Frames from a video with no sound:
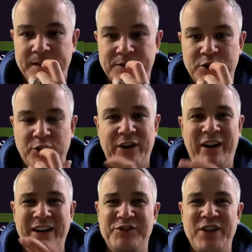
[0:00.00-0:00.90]
It's gone down all
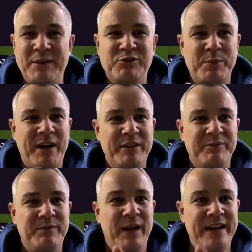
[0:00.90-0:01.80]
right. It tends to be my
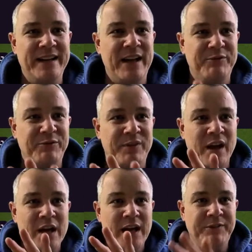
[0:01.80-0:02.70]
in if
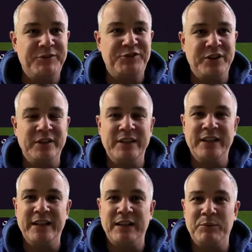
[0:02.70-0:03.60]
if it's still nil
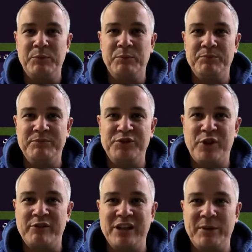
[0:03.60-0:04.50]
nil, sort
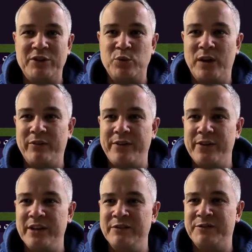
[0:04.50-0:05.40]
of around about twelve,
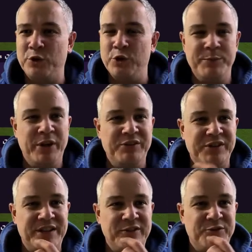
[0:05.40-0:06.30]
thirteen, fourteen minutes. It
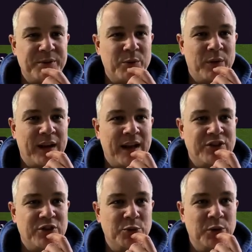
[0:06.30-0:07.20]
tends to be the one that I
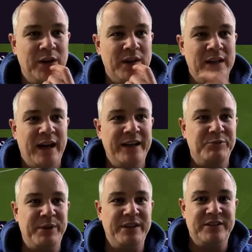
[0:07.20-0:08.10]
do, and it's
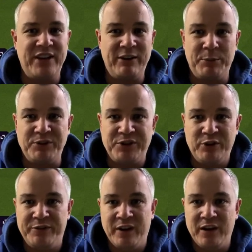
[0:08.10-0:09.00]
been terrible so
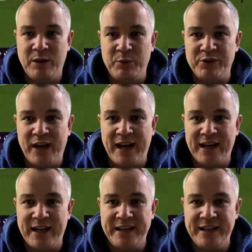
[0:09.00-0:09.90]
far. And we've got a
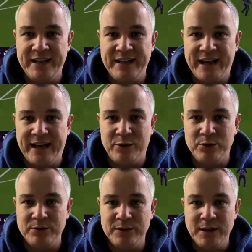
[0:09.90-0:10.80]
highlight here now,
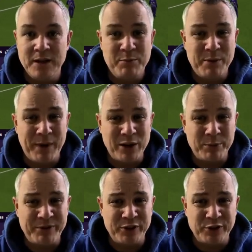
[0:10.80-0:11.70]
but it might not be
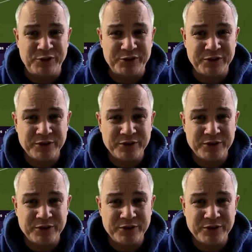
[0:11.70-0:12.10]
for us.